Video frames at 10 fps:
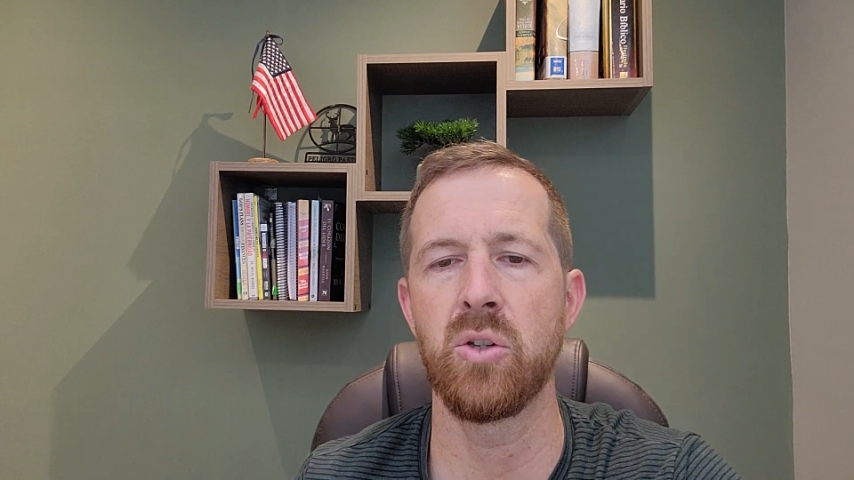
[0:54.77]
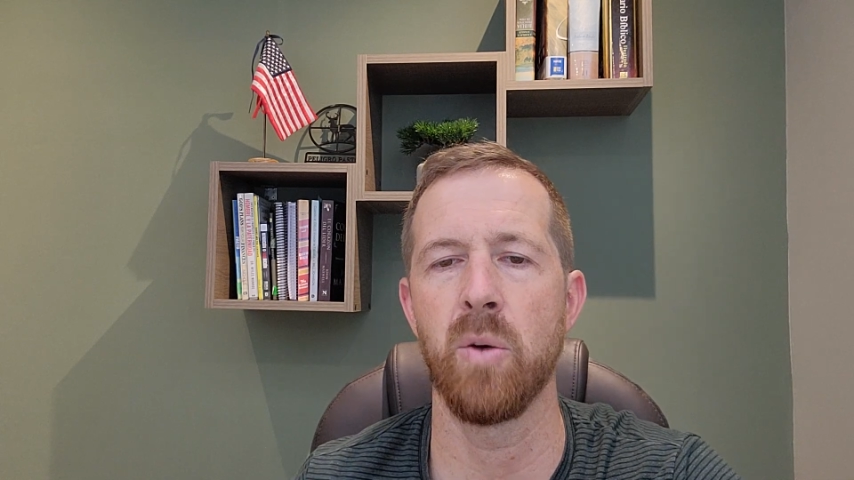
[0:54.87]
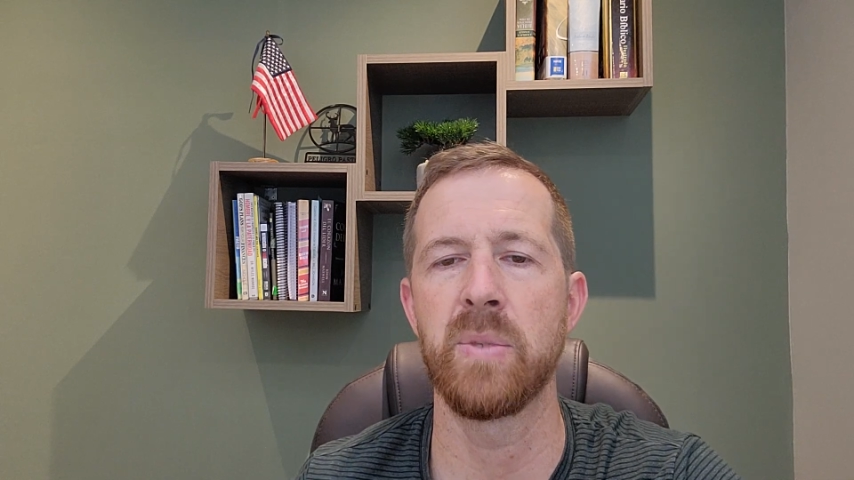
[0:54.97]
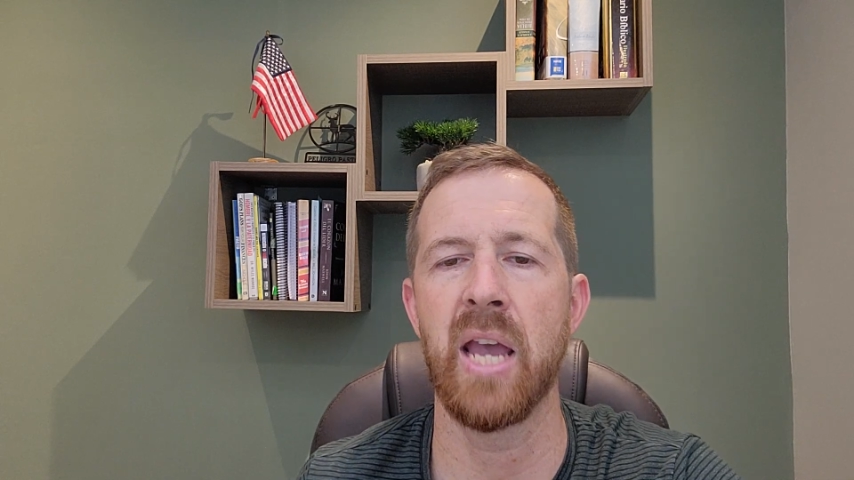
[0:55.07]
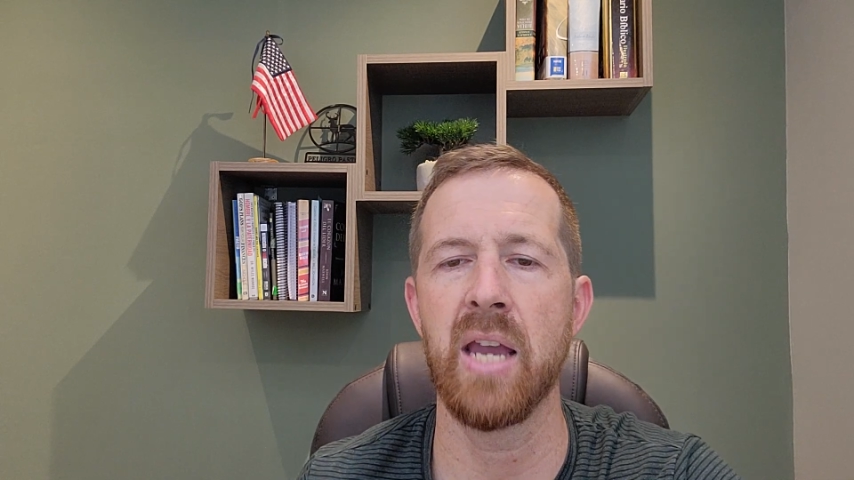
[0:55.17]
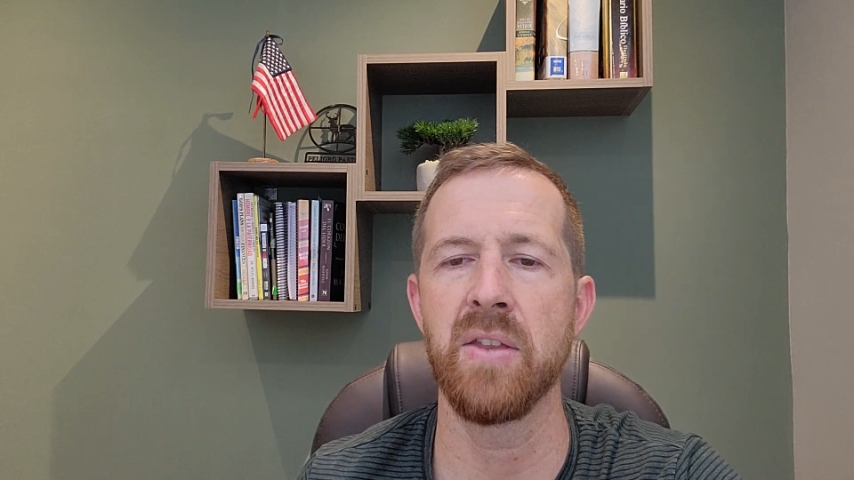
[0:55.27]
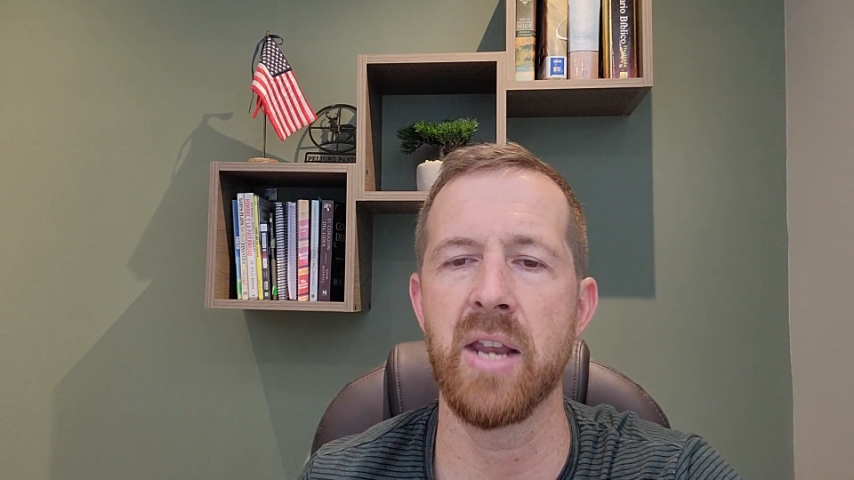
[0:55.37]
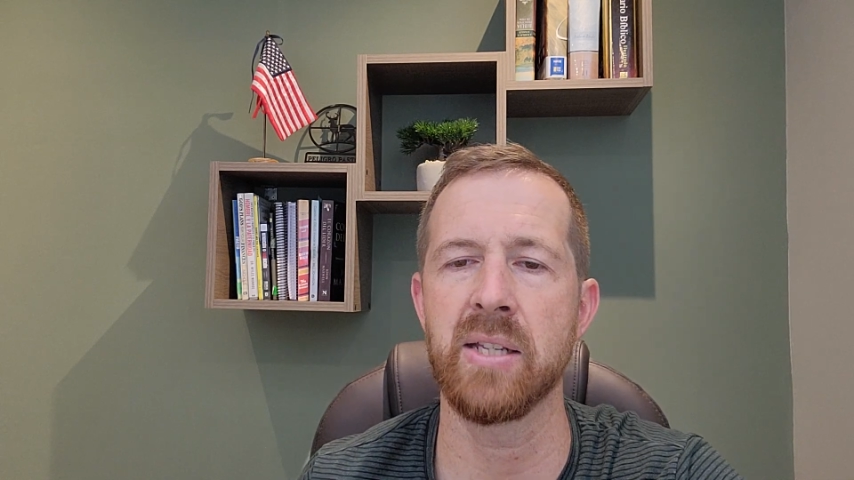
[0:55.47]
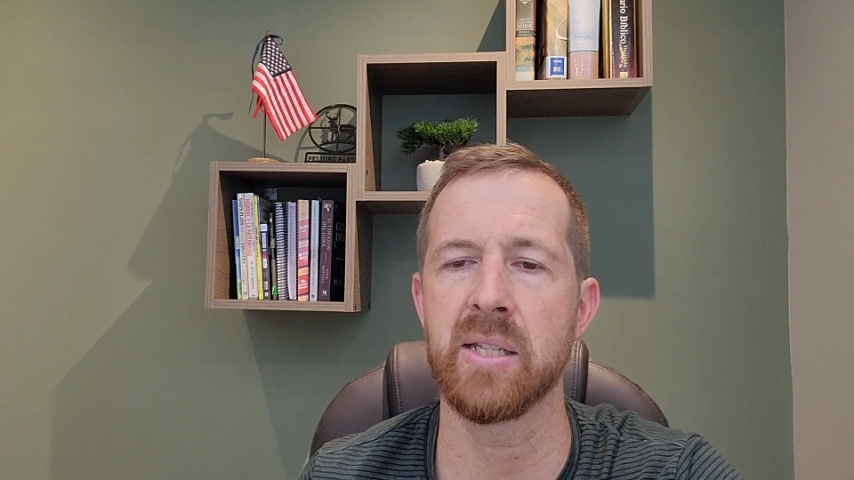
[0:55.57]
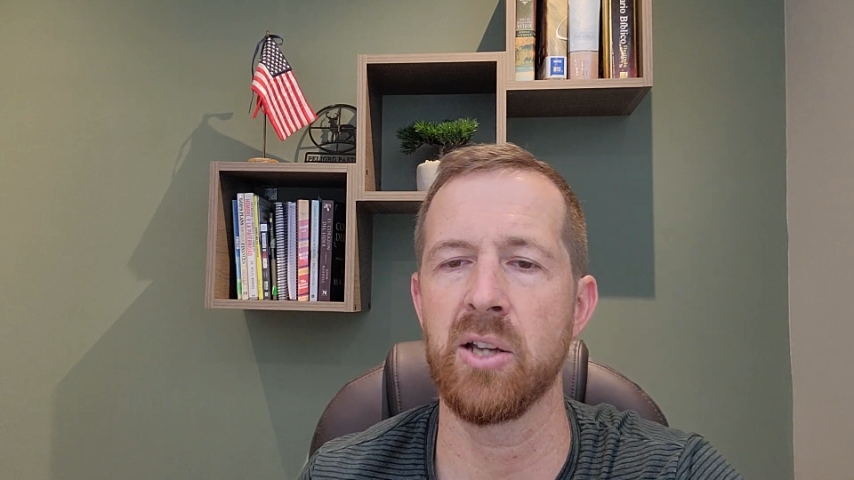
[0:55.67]
to obtain the
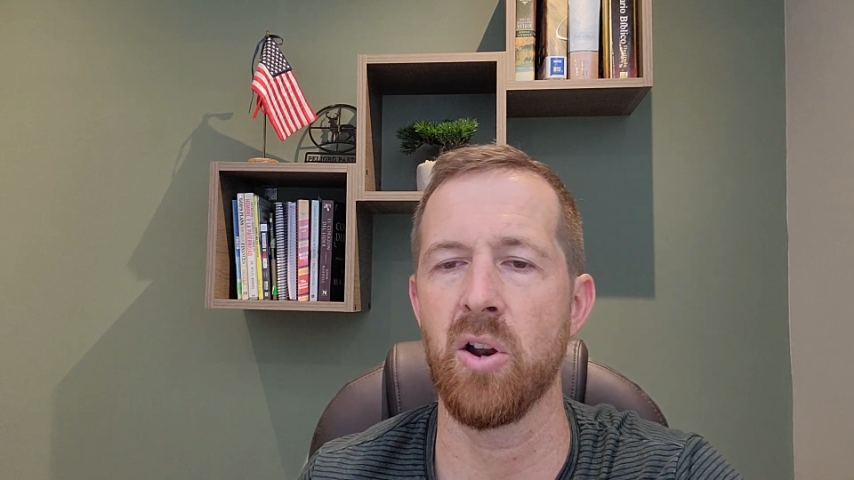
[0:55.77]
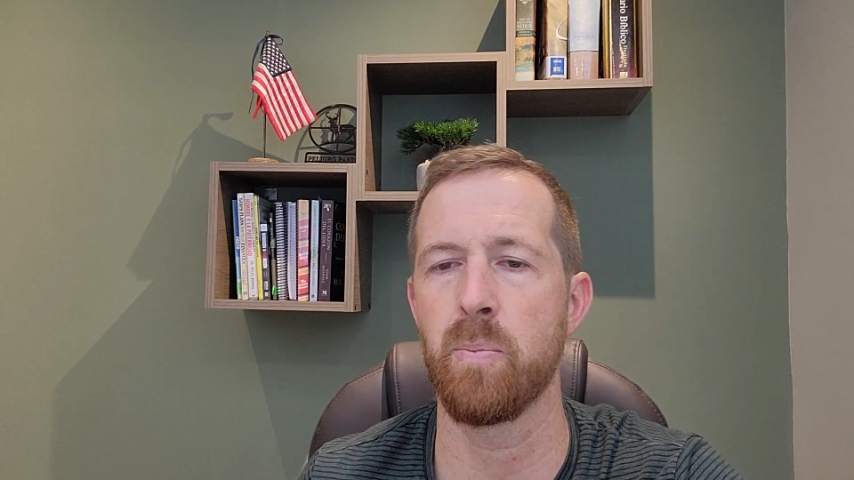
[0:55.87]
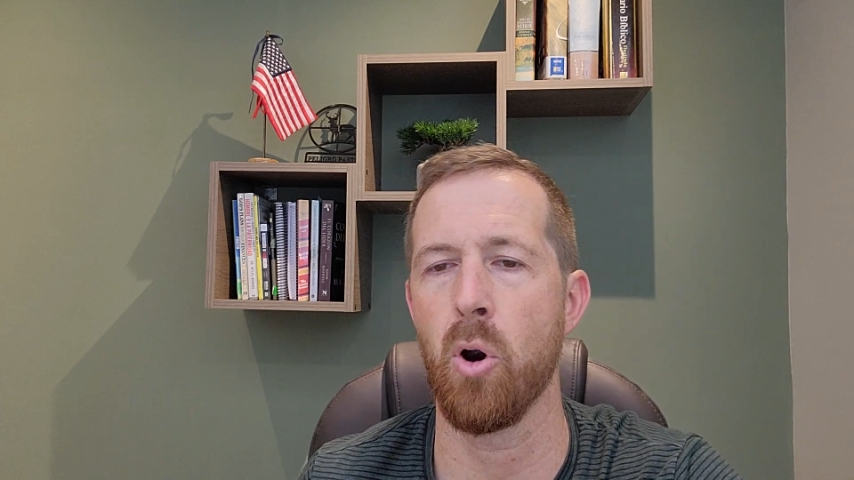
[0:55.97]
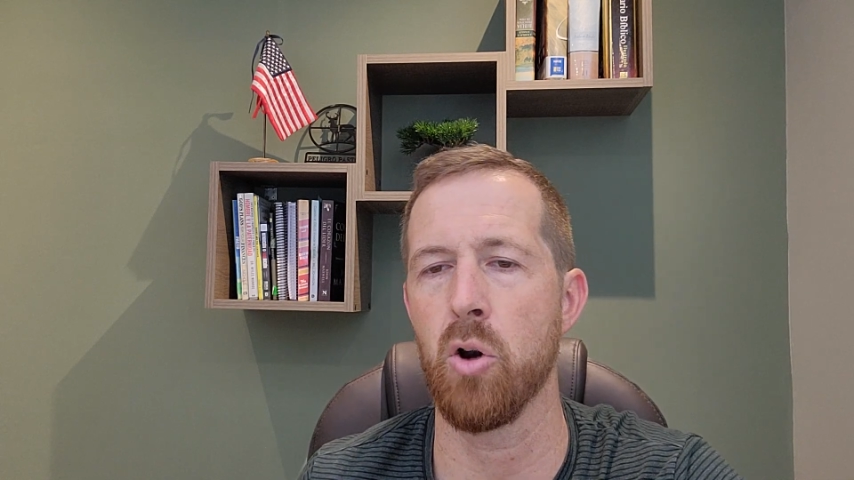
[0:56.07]
necessary